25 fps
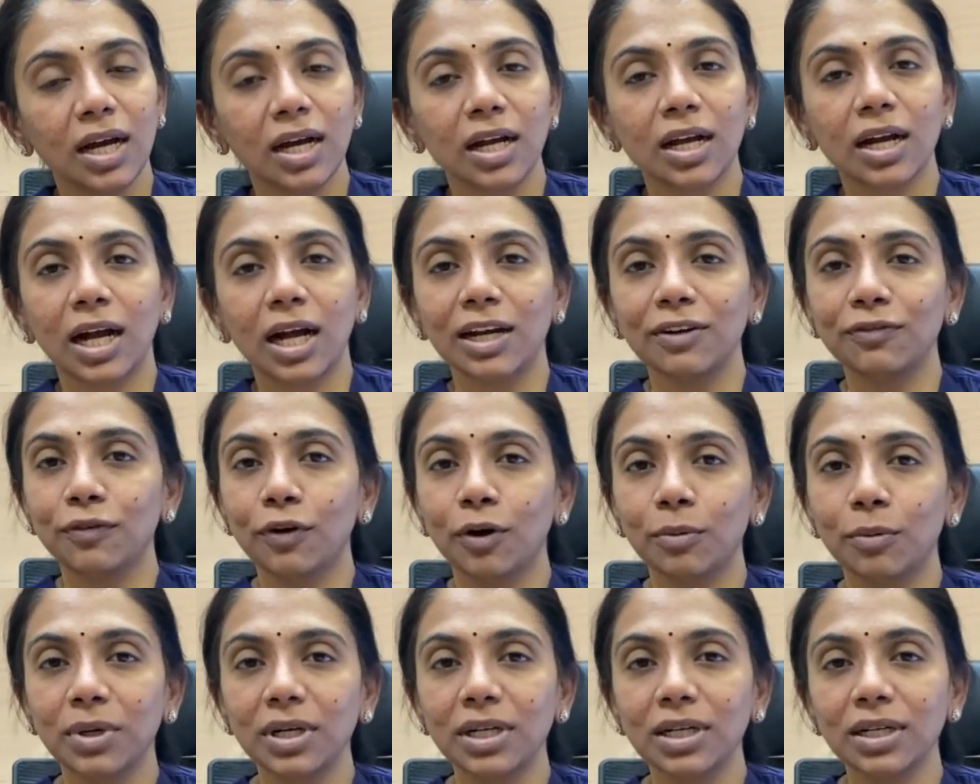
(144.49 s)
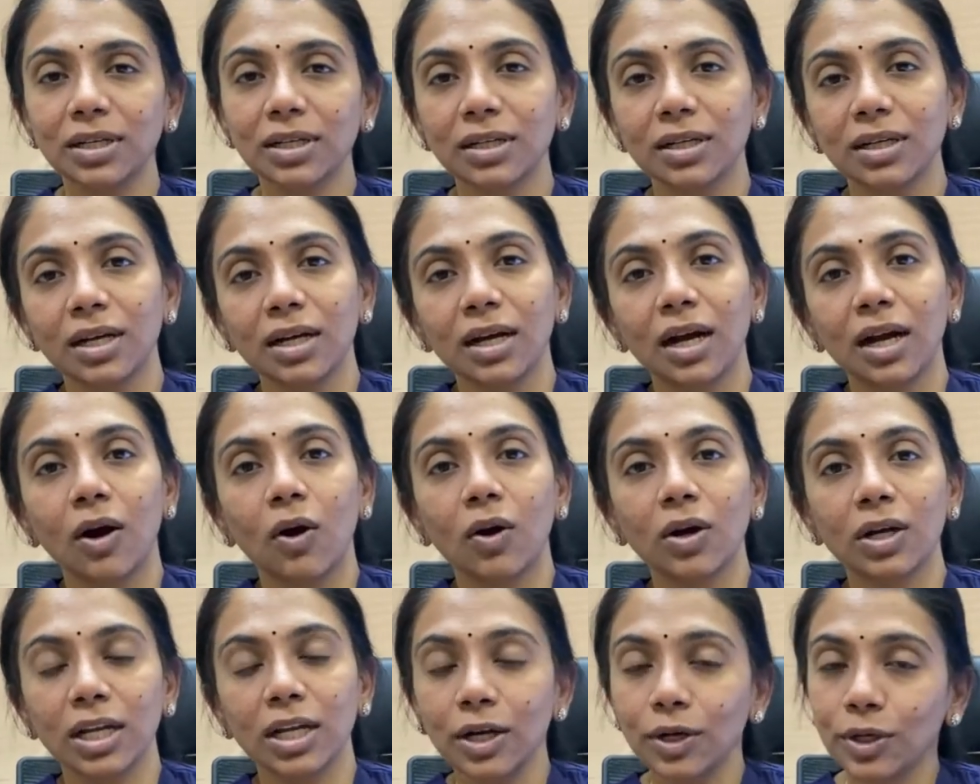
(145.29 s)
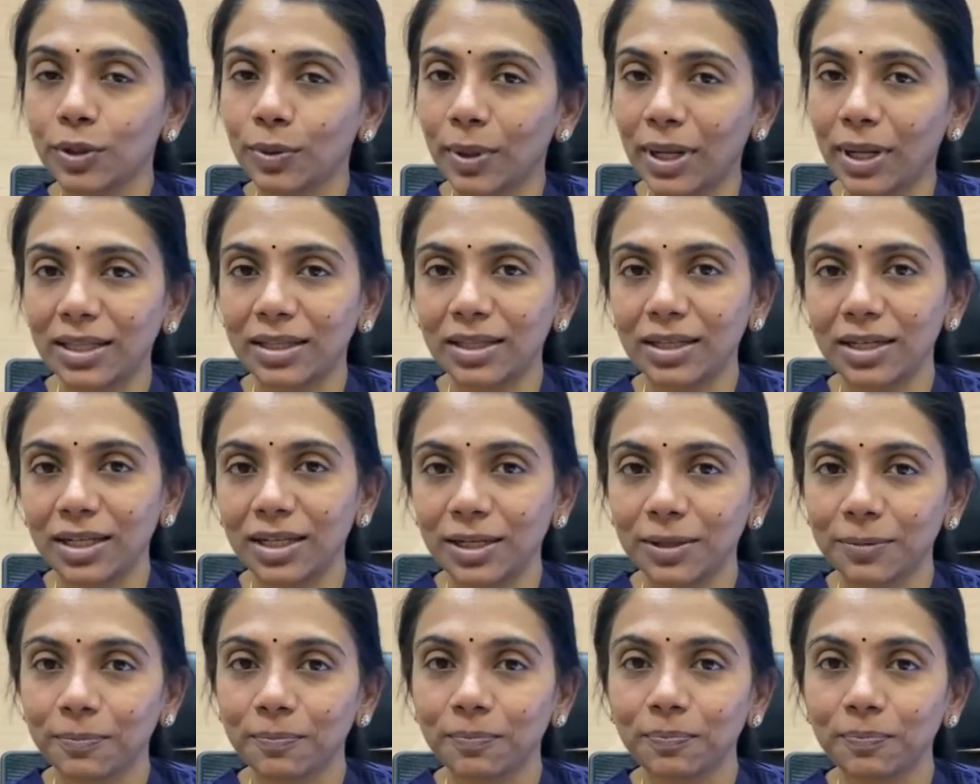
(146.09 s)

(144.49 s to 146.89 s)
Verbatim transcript: confirm it on your 12th day